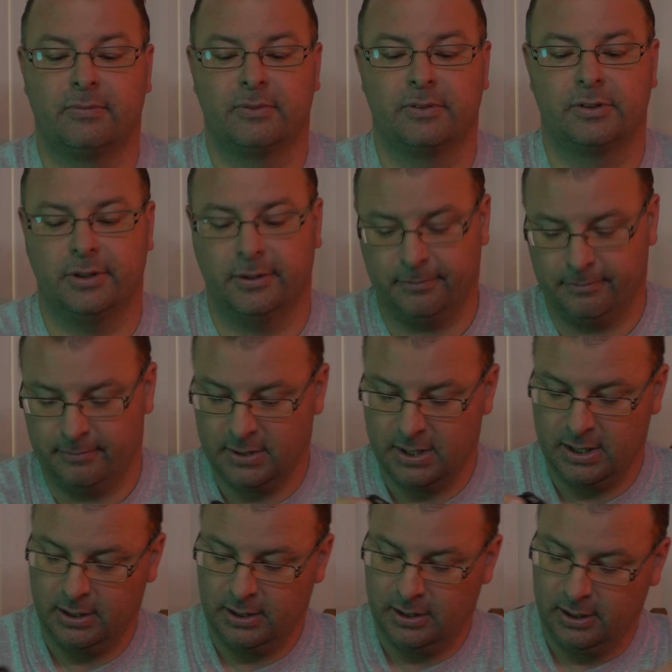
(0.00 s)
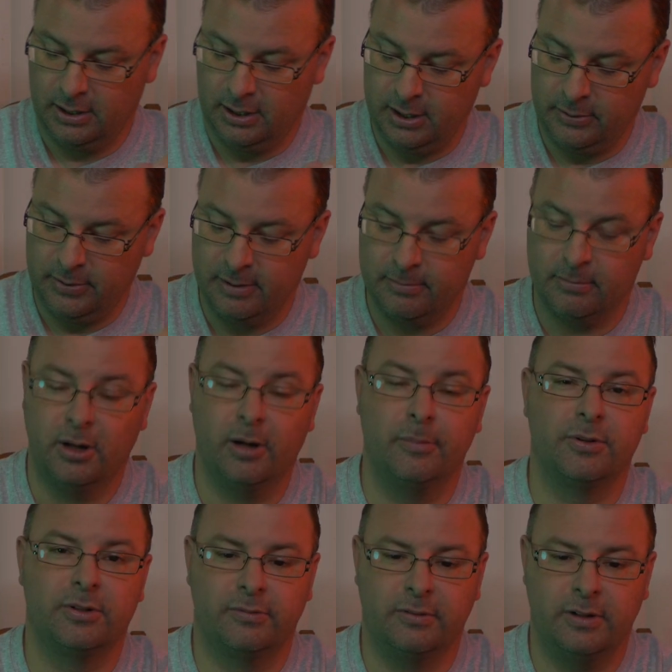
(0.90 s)
So anyway,
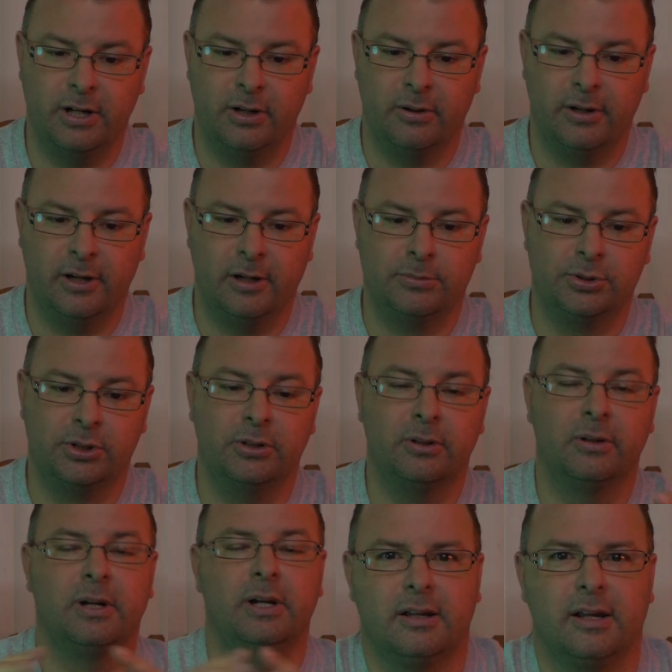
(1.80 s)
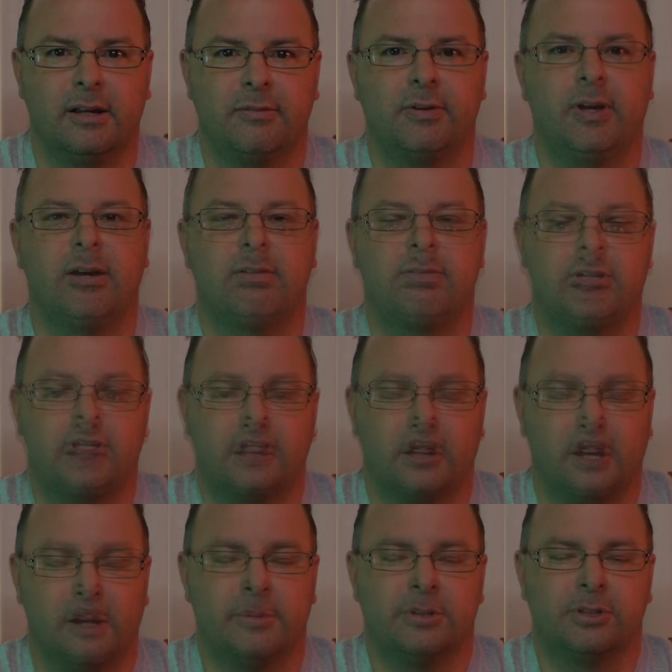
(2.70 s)
hope this video helps you. If you have any
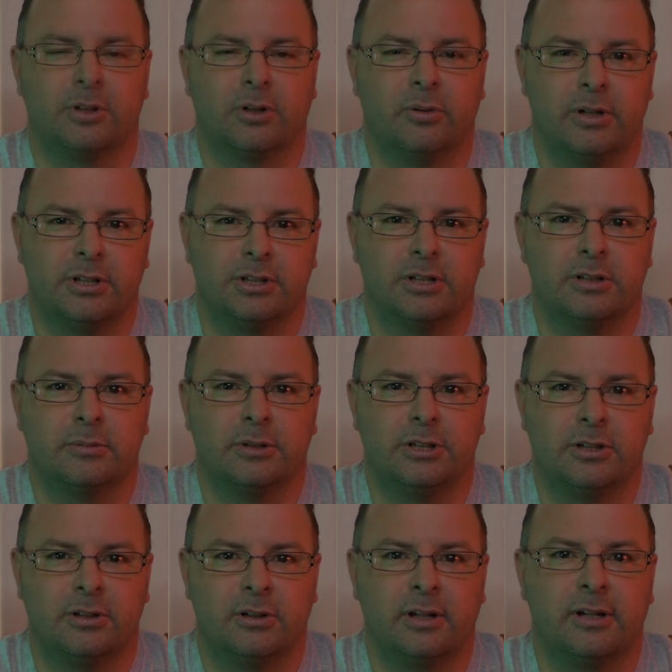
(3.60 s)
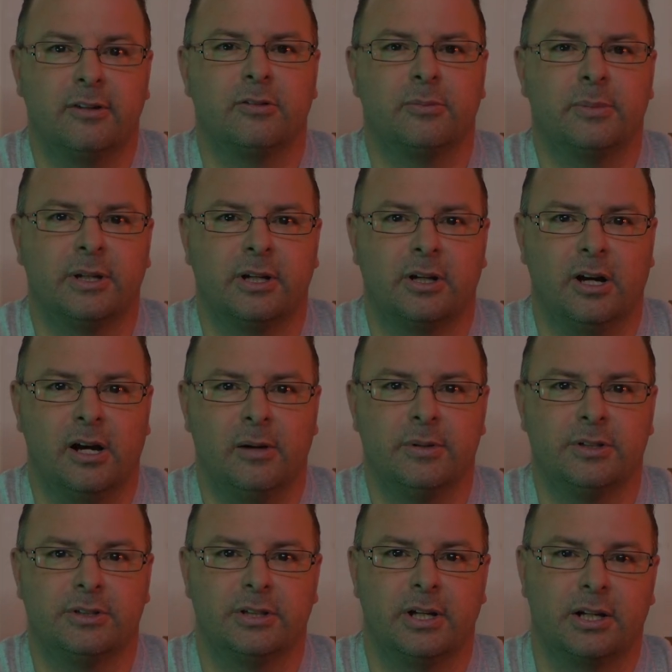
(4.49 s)
comments or questions, be sure to leave them in the
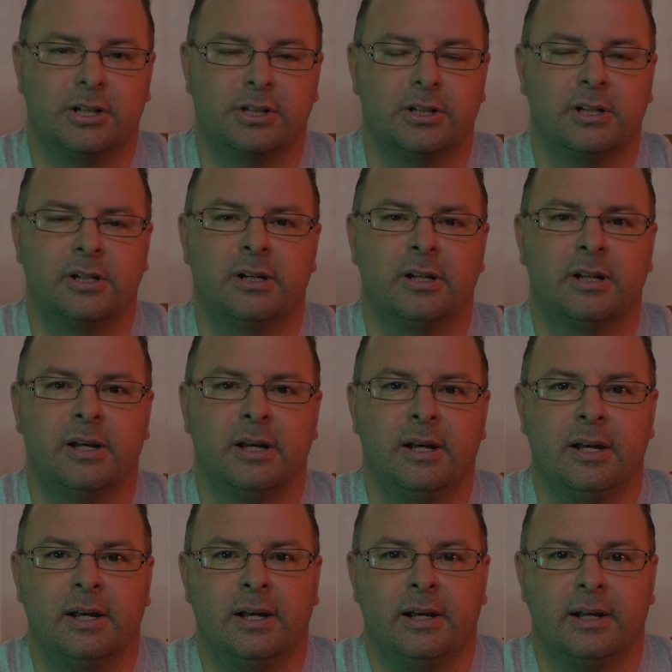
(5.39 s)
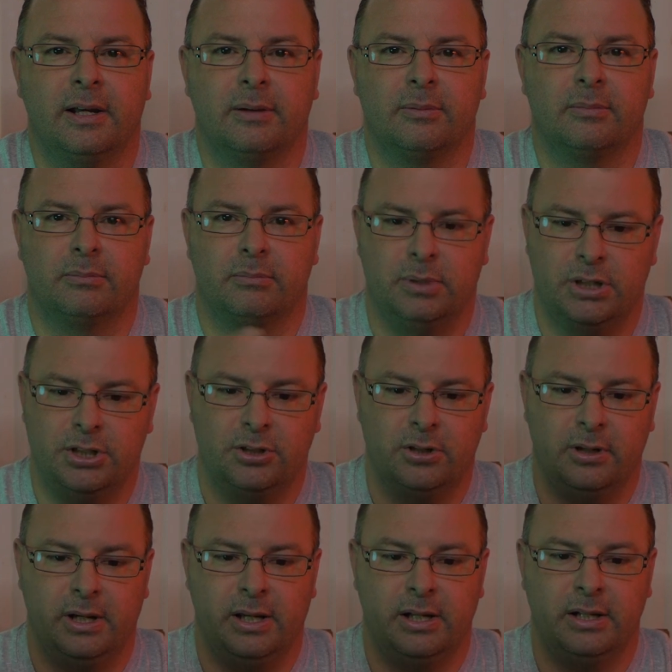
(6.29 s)
comment section. Be
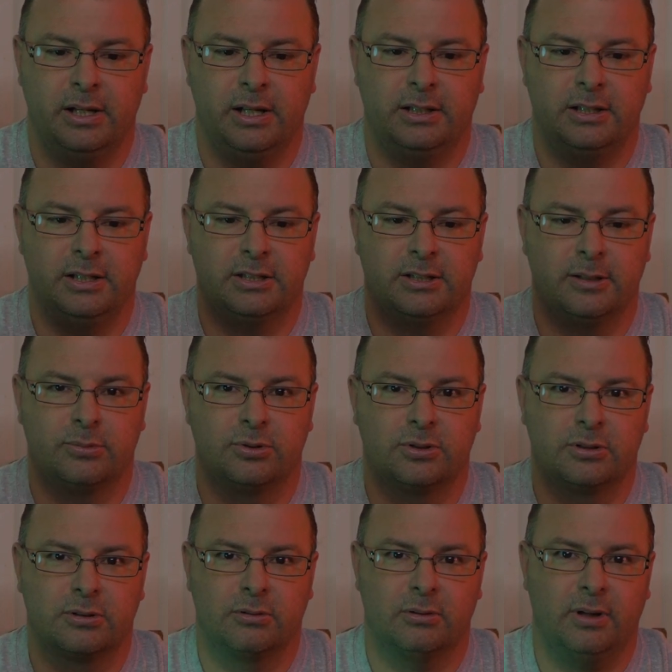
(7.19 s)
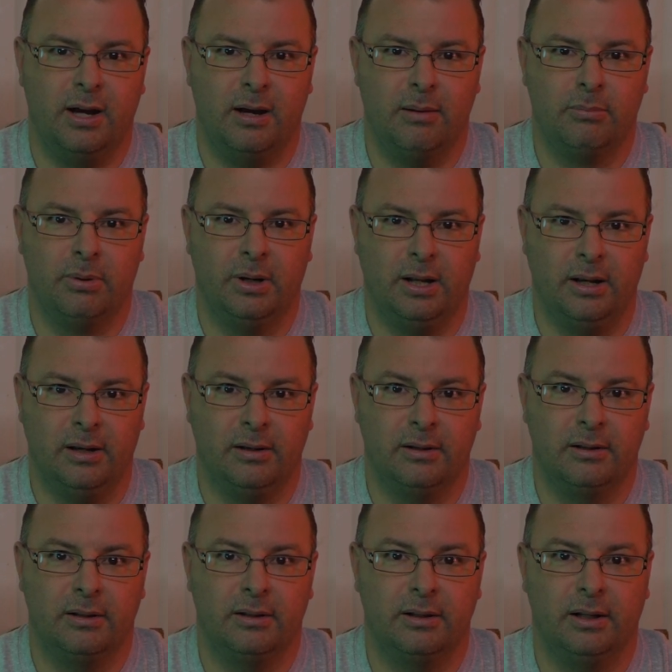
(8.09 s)
sure and hit the subscribe
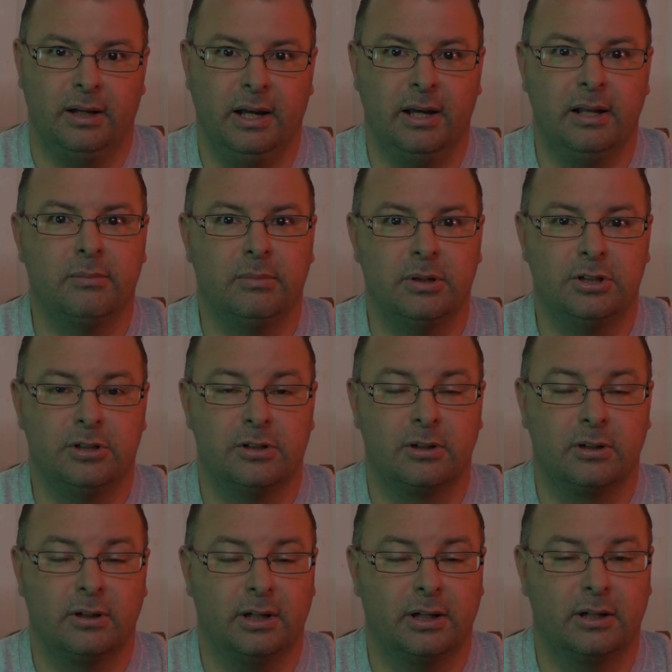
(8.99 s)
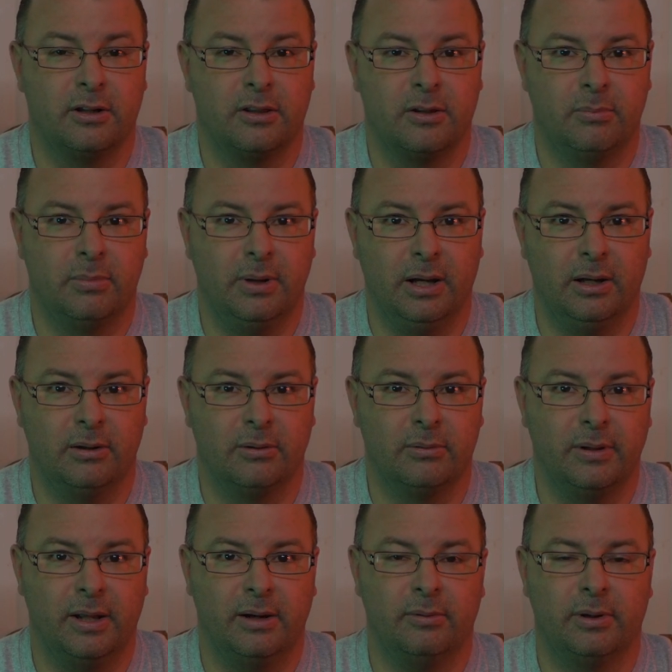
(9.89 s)
button, and be sure and click on the
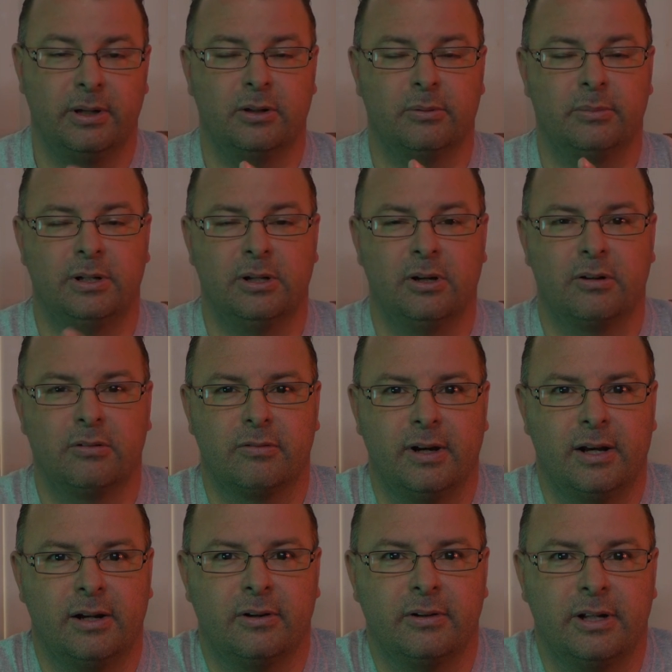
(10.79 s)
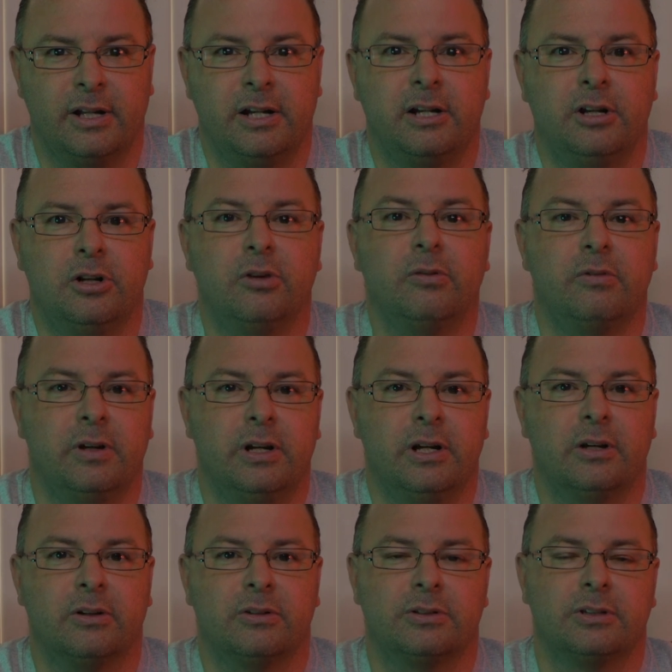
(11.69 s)
bell. That way you'll be notified on any new
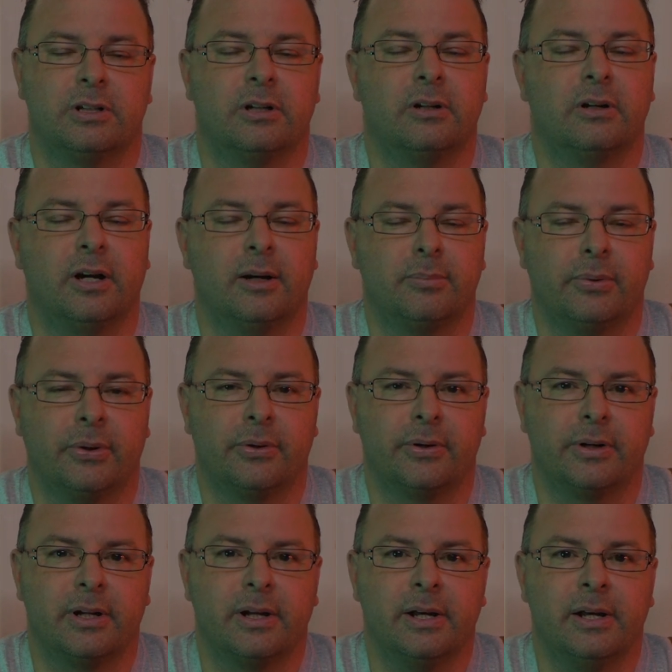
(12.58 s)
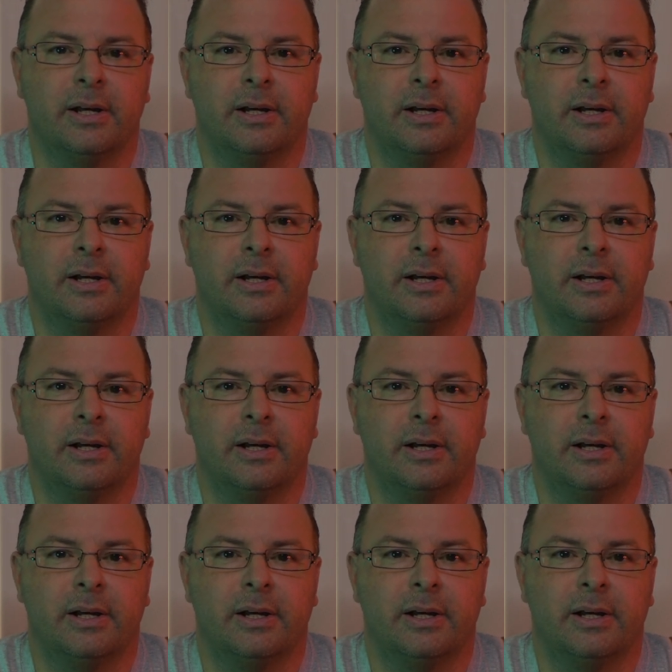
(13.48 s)
videos that are uploaded.